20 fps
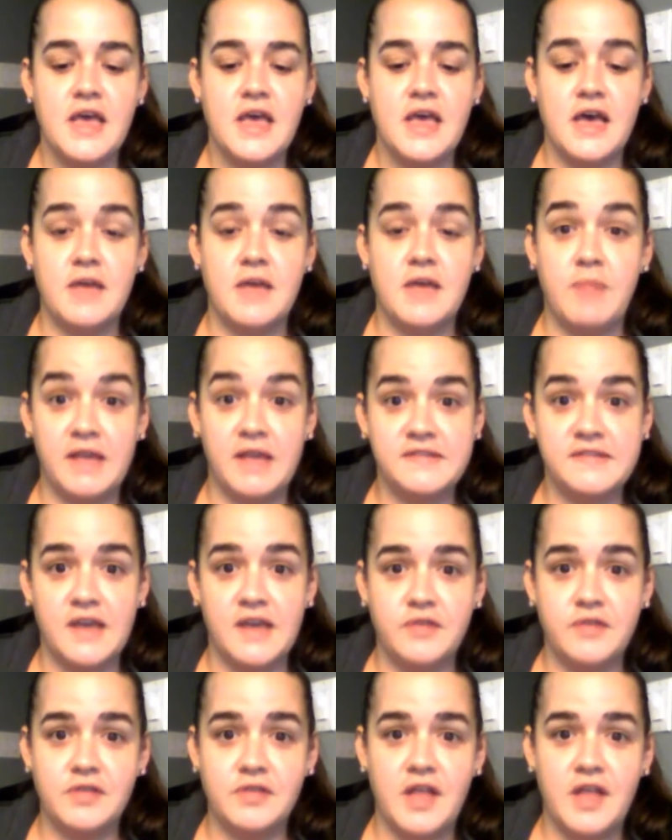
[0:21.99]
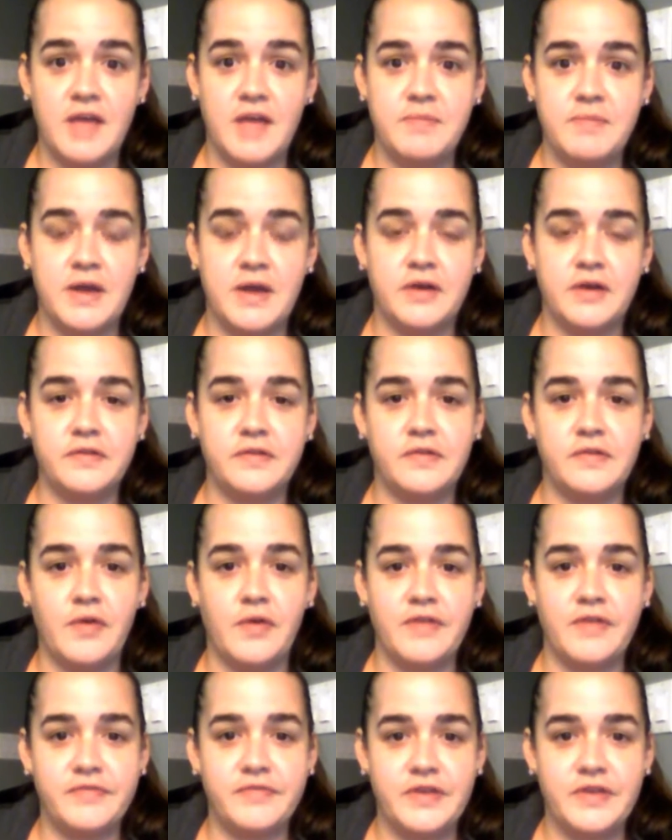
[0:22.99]
I sound a lot better, so
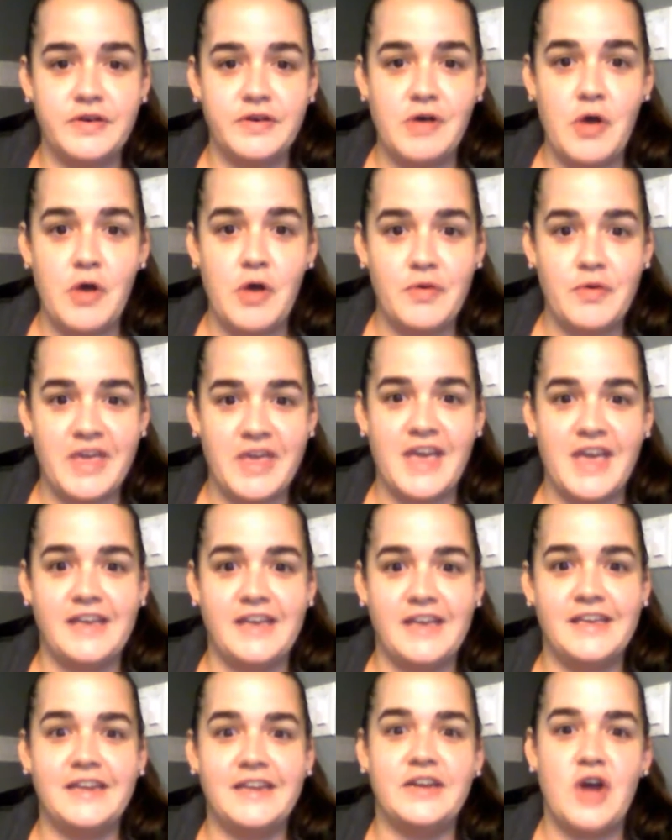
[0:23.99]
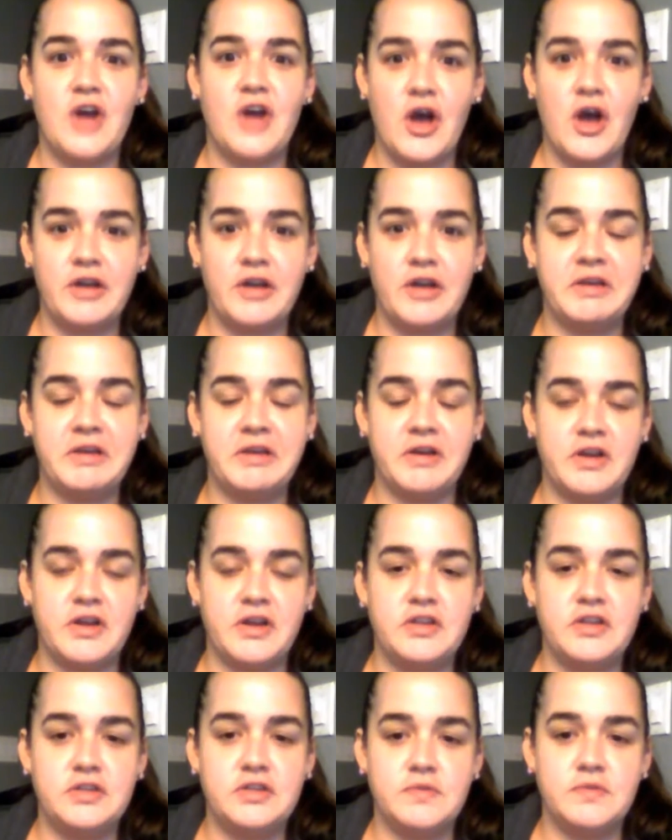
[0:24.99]
I feel okay getting on here
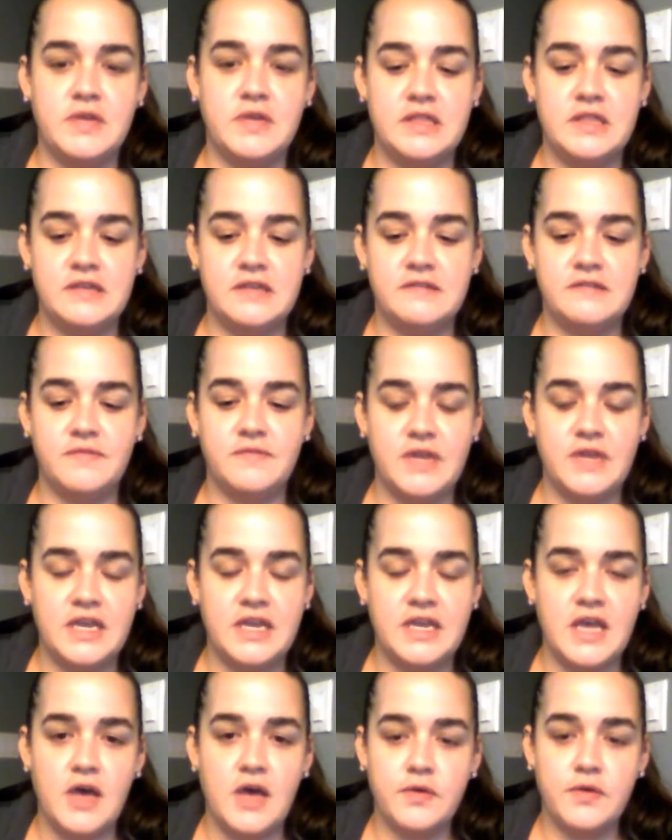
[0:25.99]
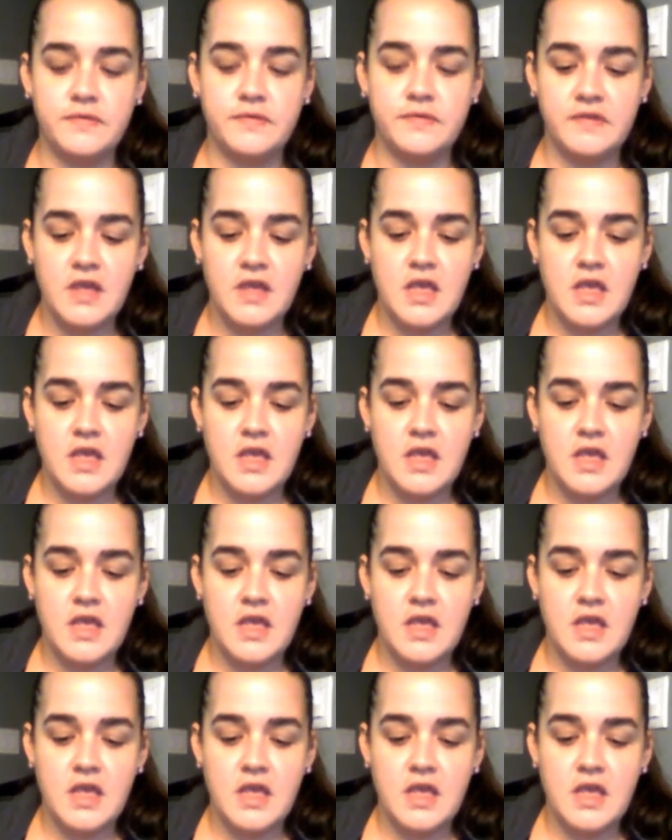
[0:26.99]
and doing these videos.